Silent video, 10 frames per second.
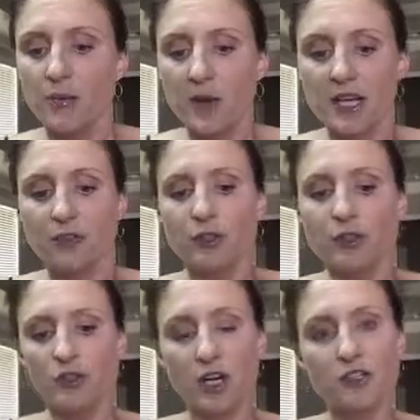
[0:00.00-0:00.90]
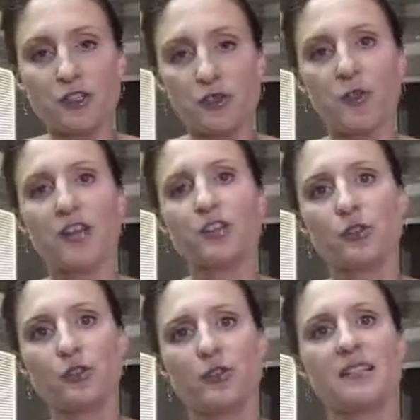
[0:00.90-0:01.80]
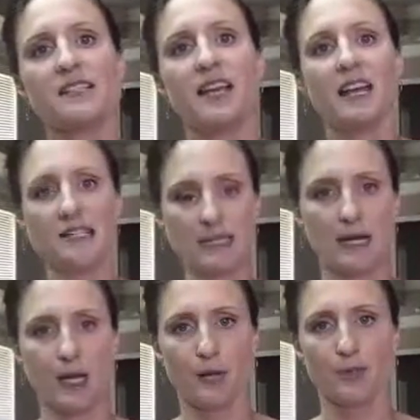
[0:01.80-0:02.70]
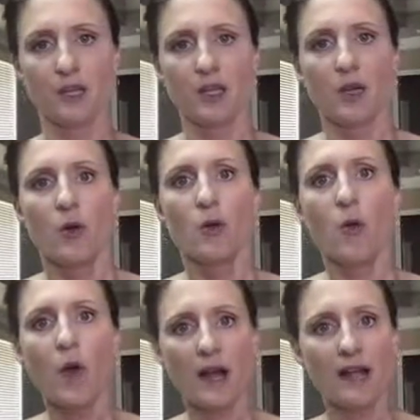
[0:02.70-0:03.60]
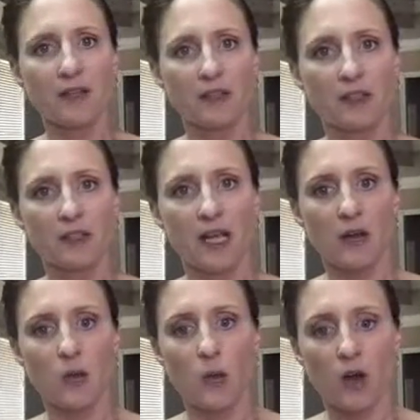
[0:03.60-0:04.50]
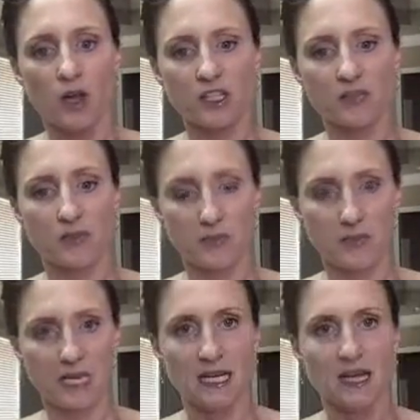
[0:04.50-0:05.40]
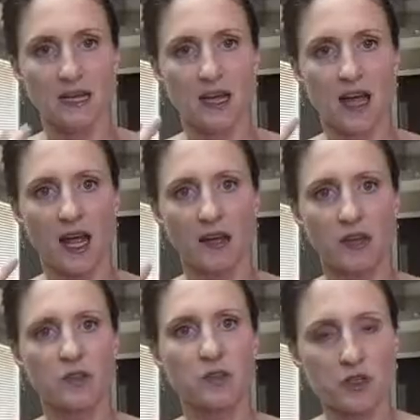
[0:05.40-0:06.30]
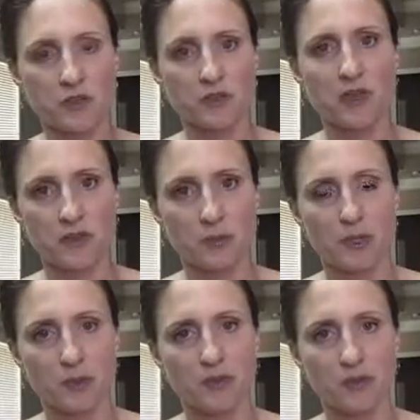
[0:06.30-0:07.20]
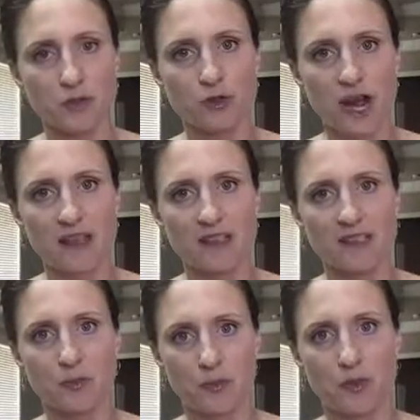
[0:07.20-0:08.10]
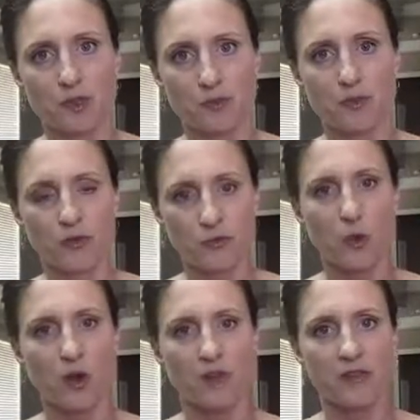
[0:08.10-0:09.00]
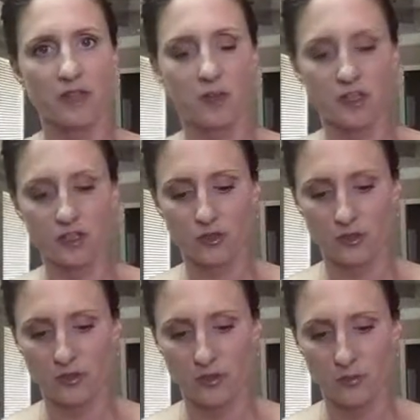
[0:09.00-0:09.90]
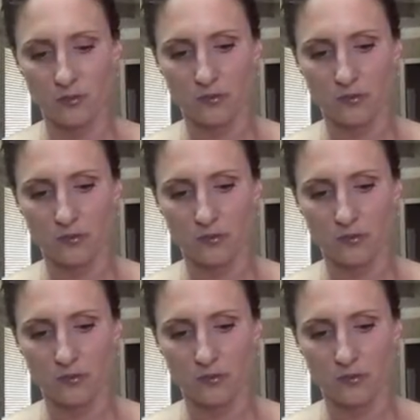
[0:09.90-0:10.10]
But if you start to do that 2 days ahead of time, what I feel works for me, and I know this works for a lot of other people that have tried this approach before they go into the